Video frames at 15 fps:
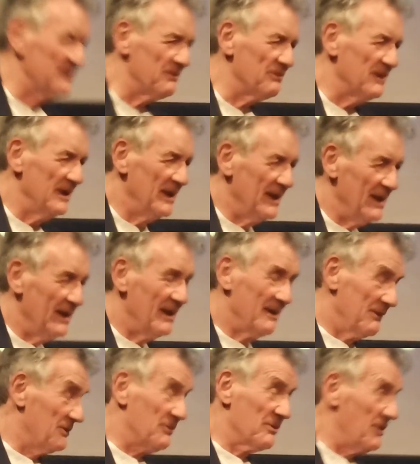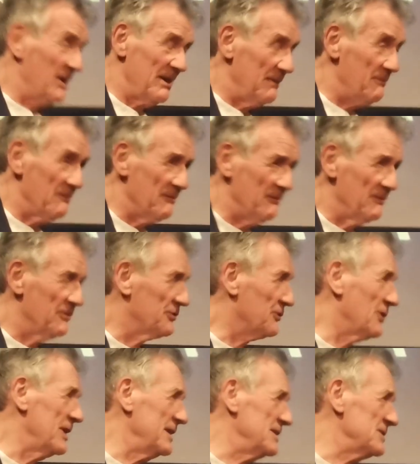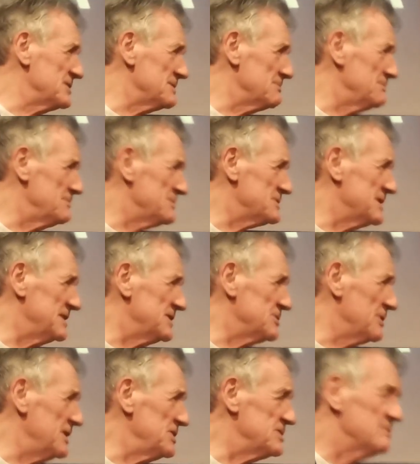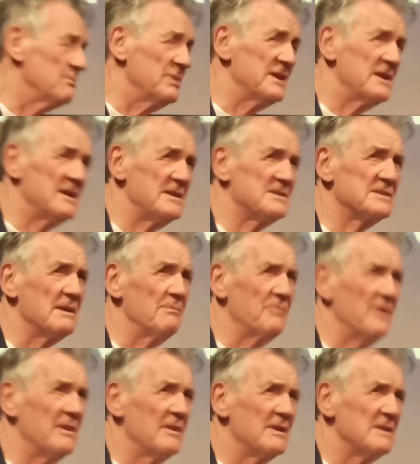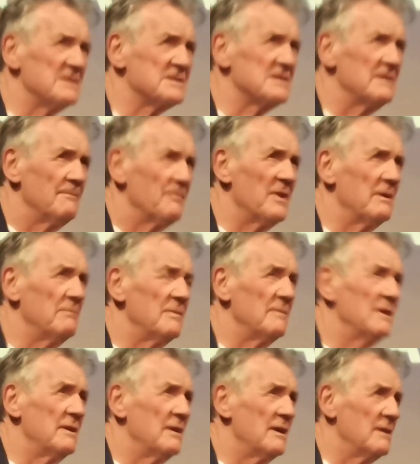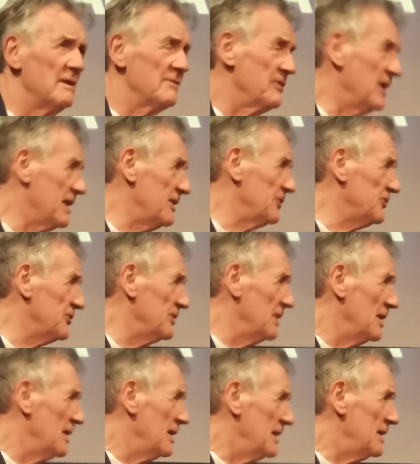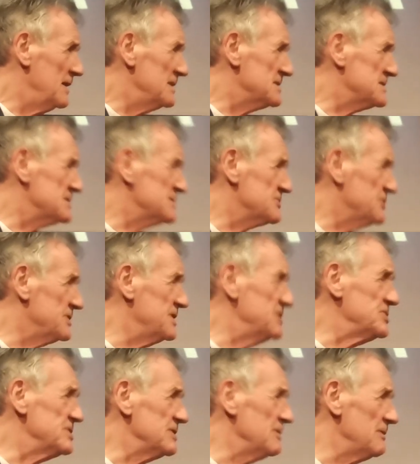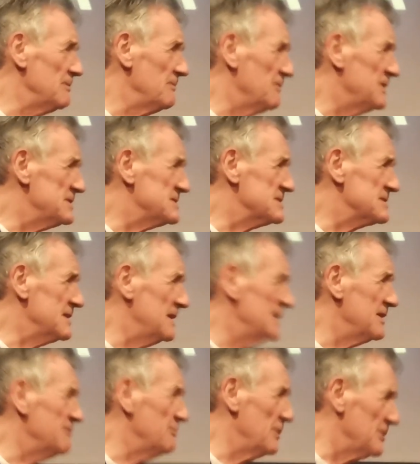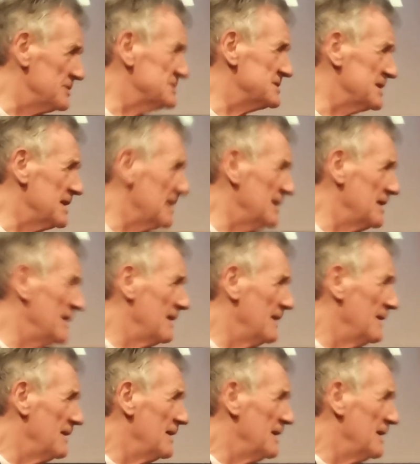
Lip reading: it's kind of a strange situation. But it is something that's, I think it's traditional, this kind of boxing.